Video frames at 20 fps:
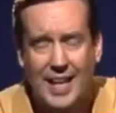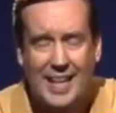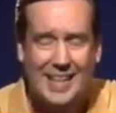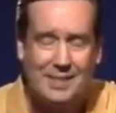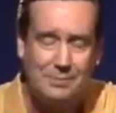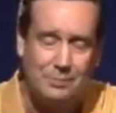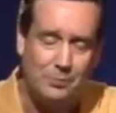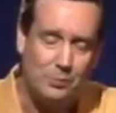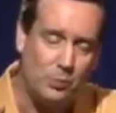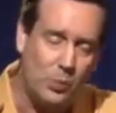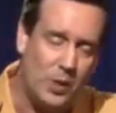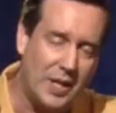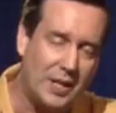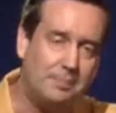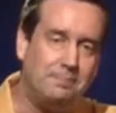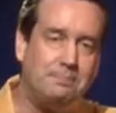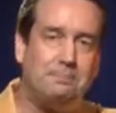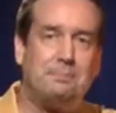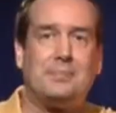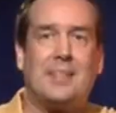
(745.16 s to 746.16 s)
And,
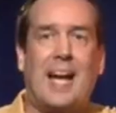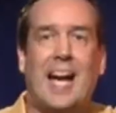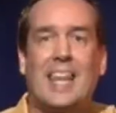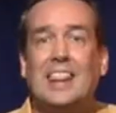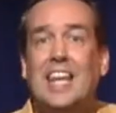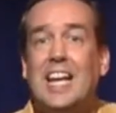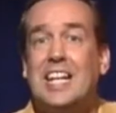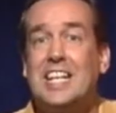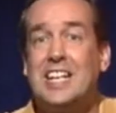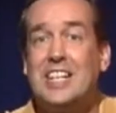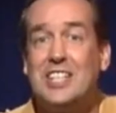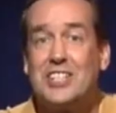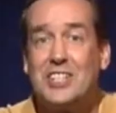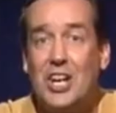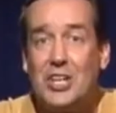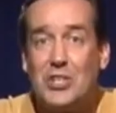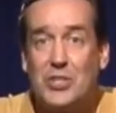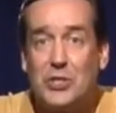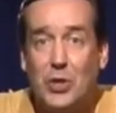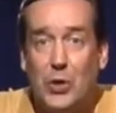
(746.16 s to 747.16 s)
well, I'd like to
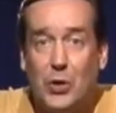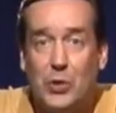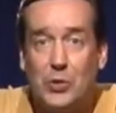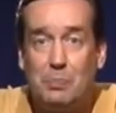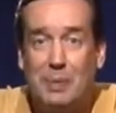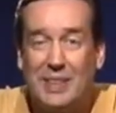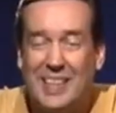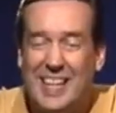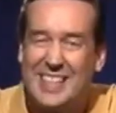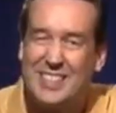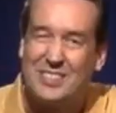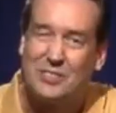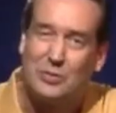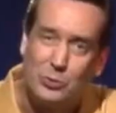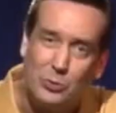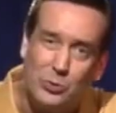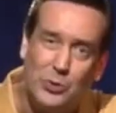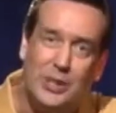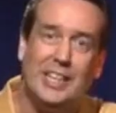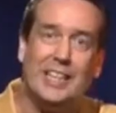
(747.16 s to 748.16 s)
discuss those, but that's
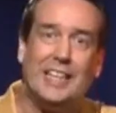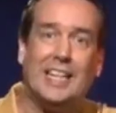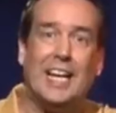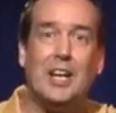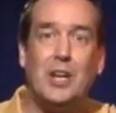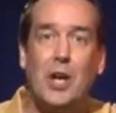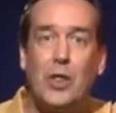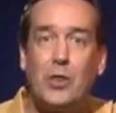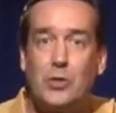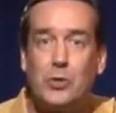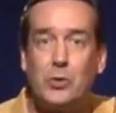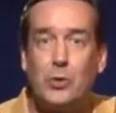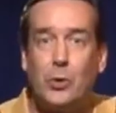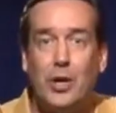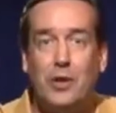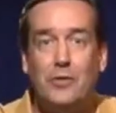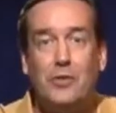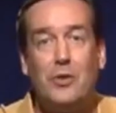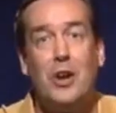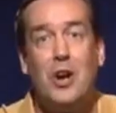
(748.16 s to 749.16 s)
really another
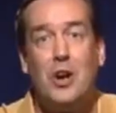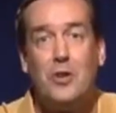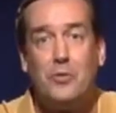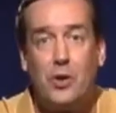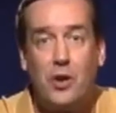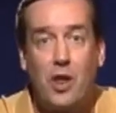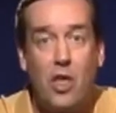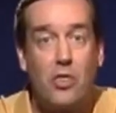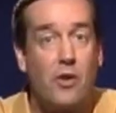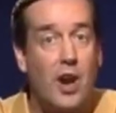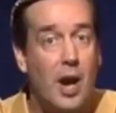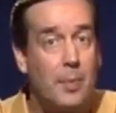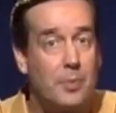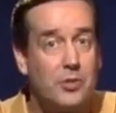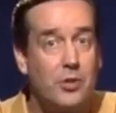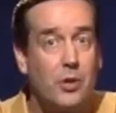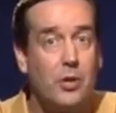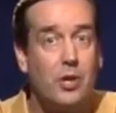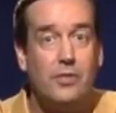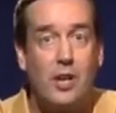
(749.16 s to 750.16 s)
story for another
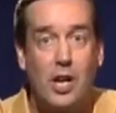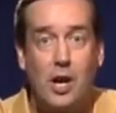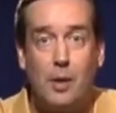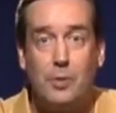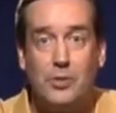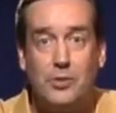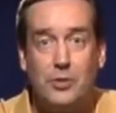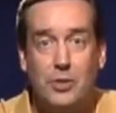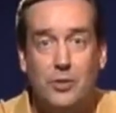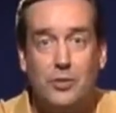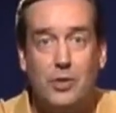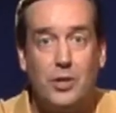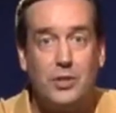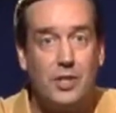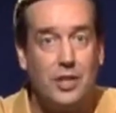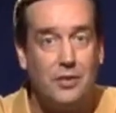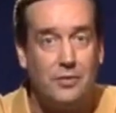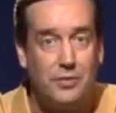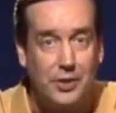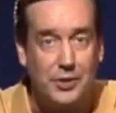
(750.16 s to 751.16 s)
episode of Hubble's Universe
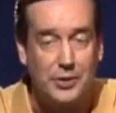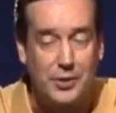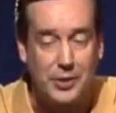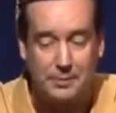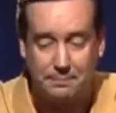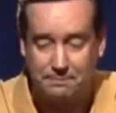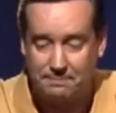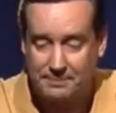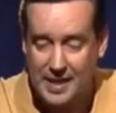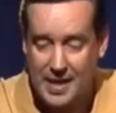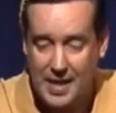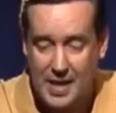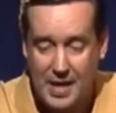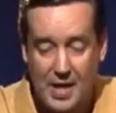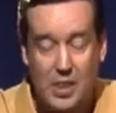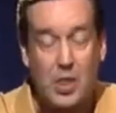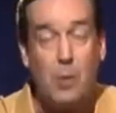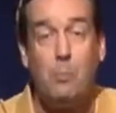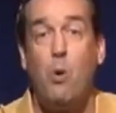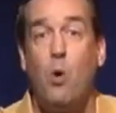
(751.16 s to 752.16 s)
Unfiltered.
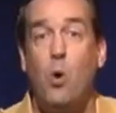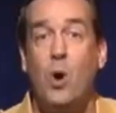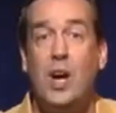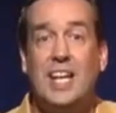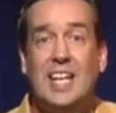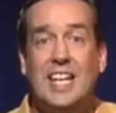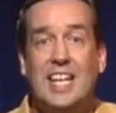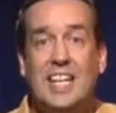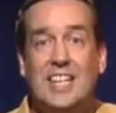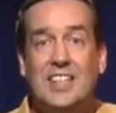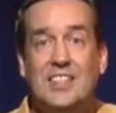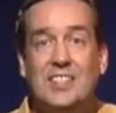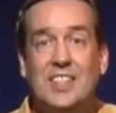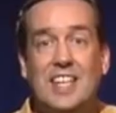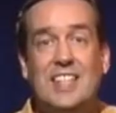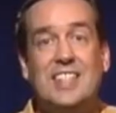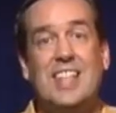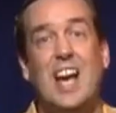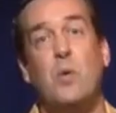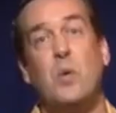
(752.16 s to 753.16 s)
The point is
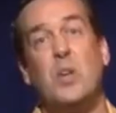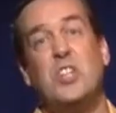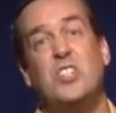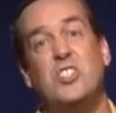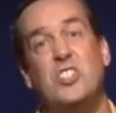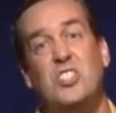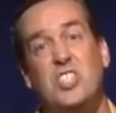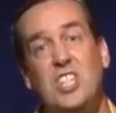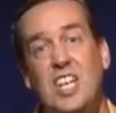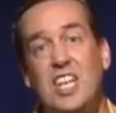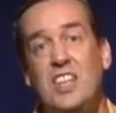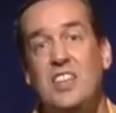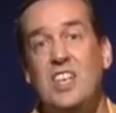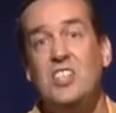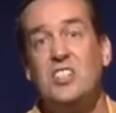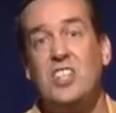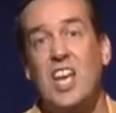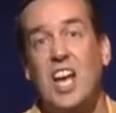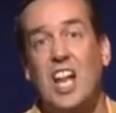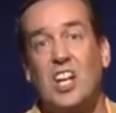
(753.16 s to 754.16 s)
that we see
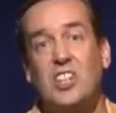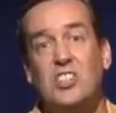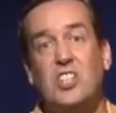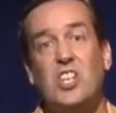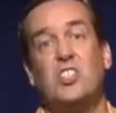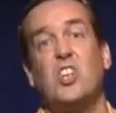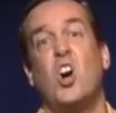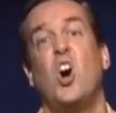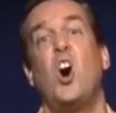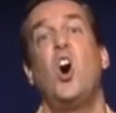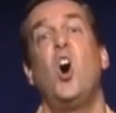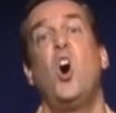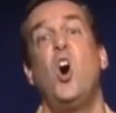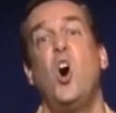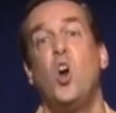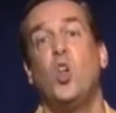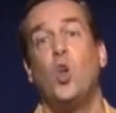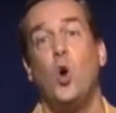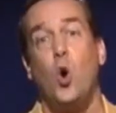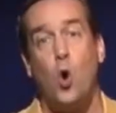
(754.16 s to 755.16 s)
these galaxies
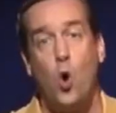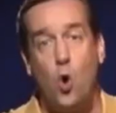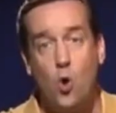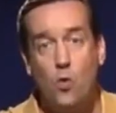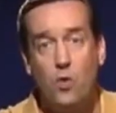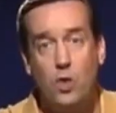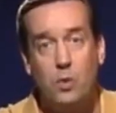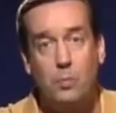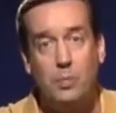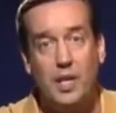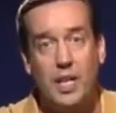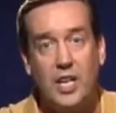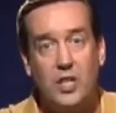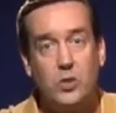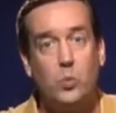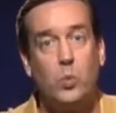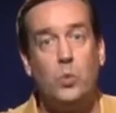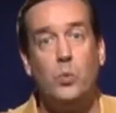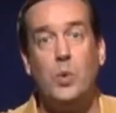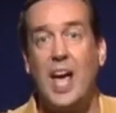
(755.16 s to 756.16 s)
all over the
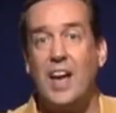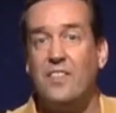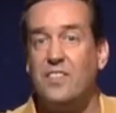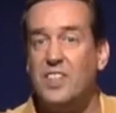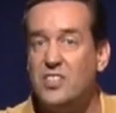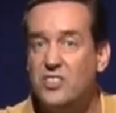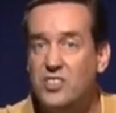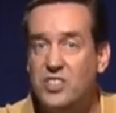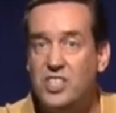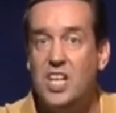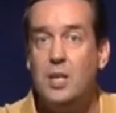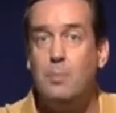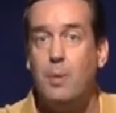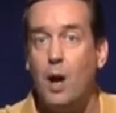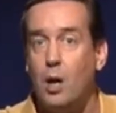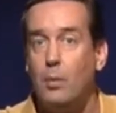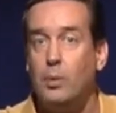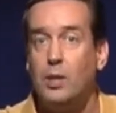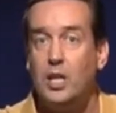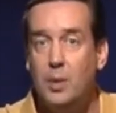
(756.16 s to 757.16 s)
place when we have these deep
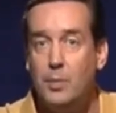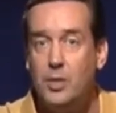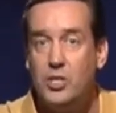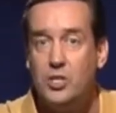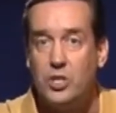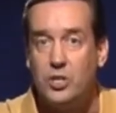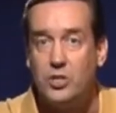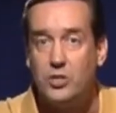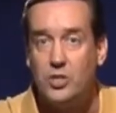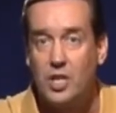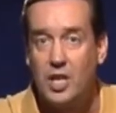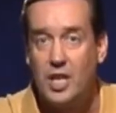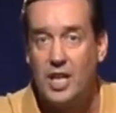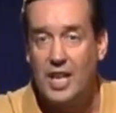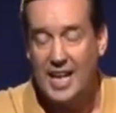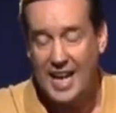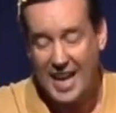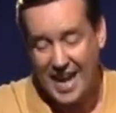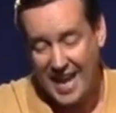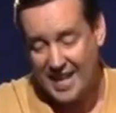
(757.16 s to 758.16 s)
Hubble images,
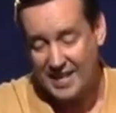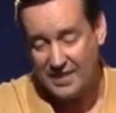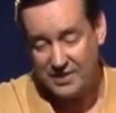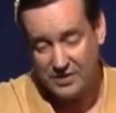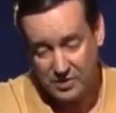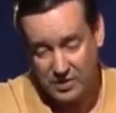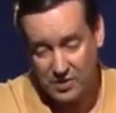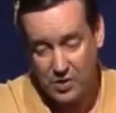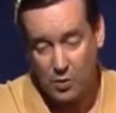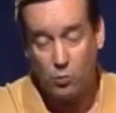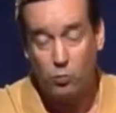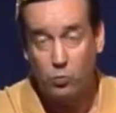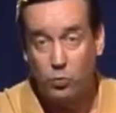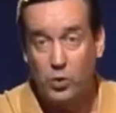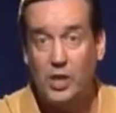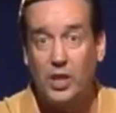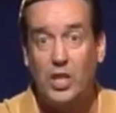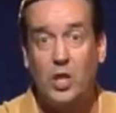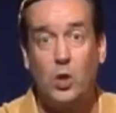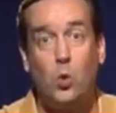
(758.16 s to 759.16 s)
and they're
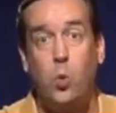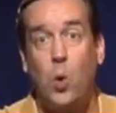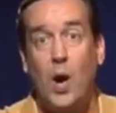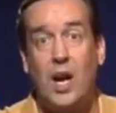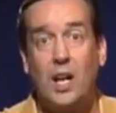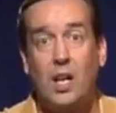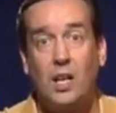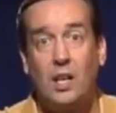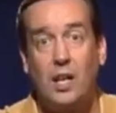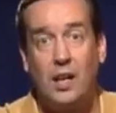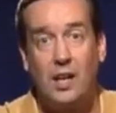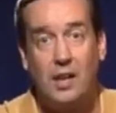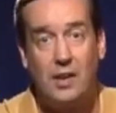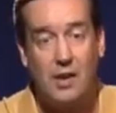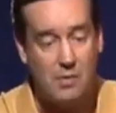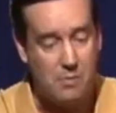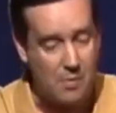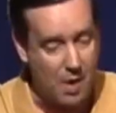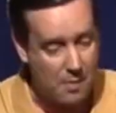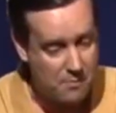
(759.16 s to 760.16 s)
really quite
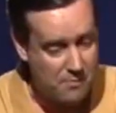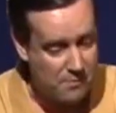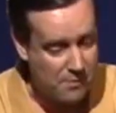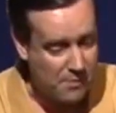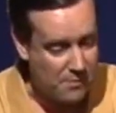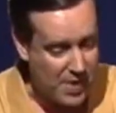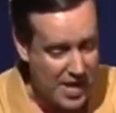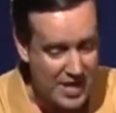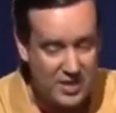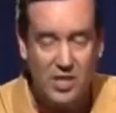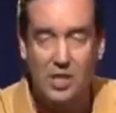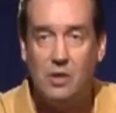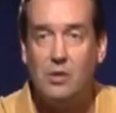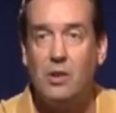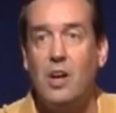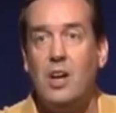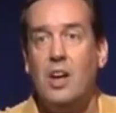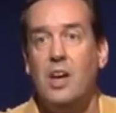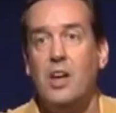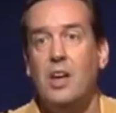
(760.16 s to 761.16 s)
an amazing